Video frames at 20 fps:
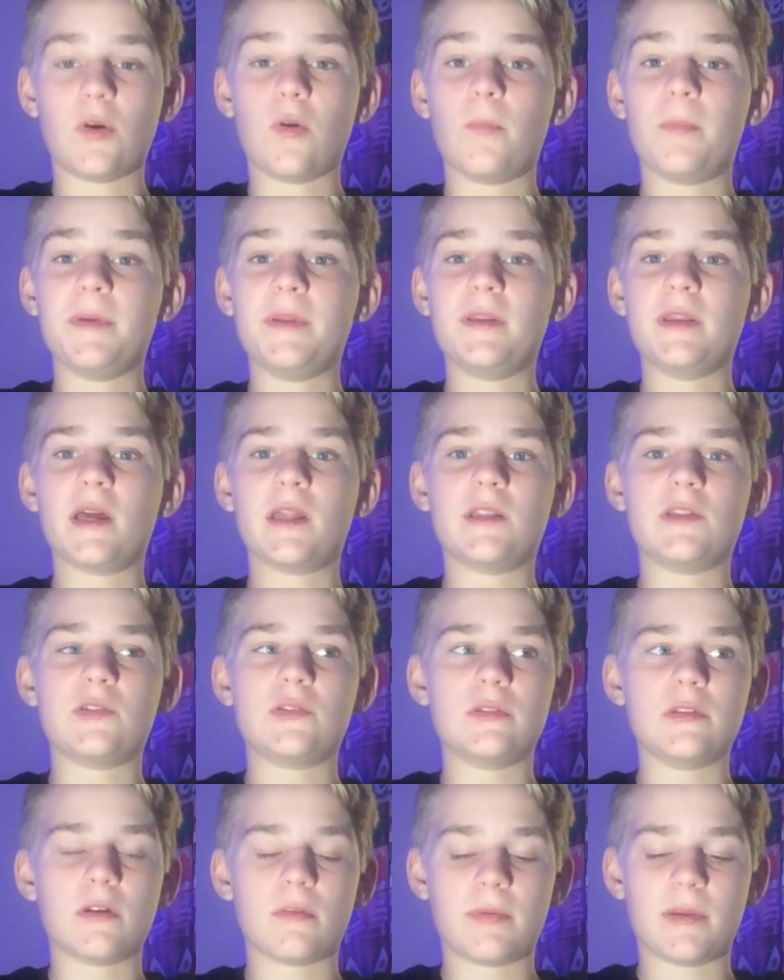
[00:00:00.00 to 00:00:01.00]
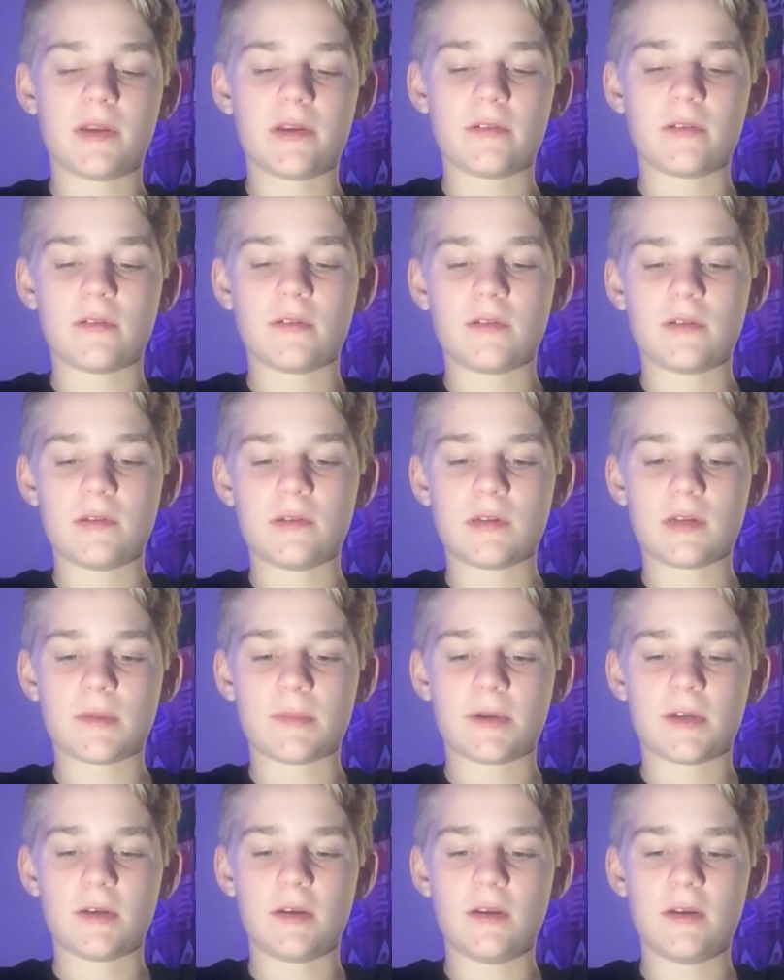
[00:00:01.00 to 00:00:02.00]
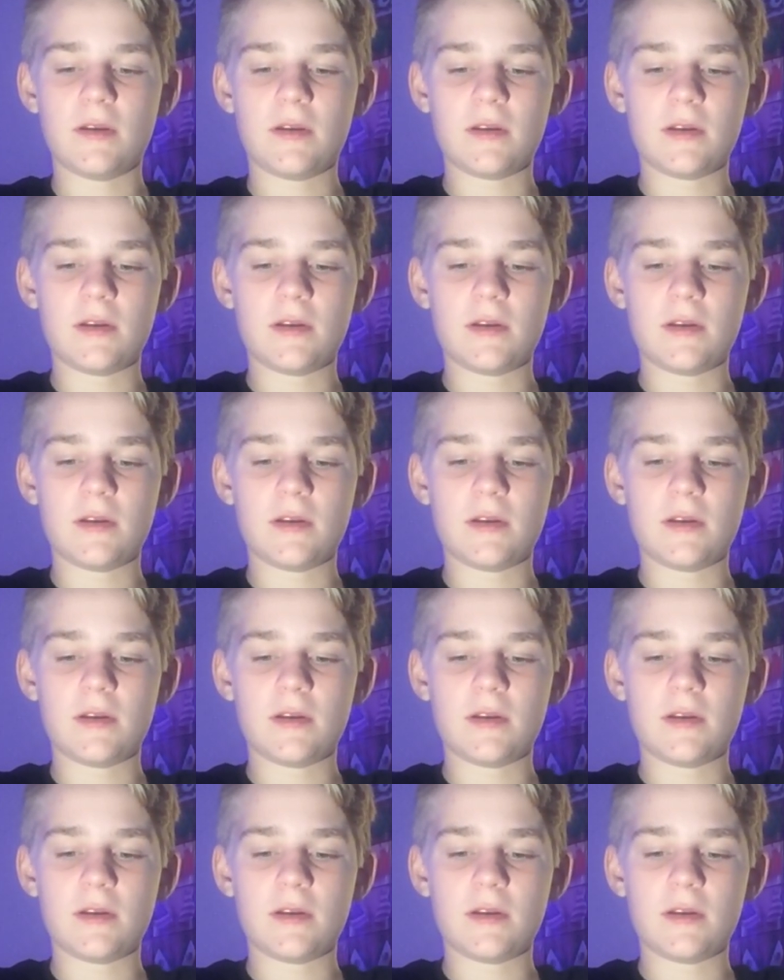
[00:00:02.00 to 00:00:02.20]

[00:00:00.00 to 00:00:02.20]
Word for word: No, be 92 Del Piero. Come on.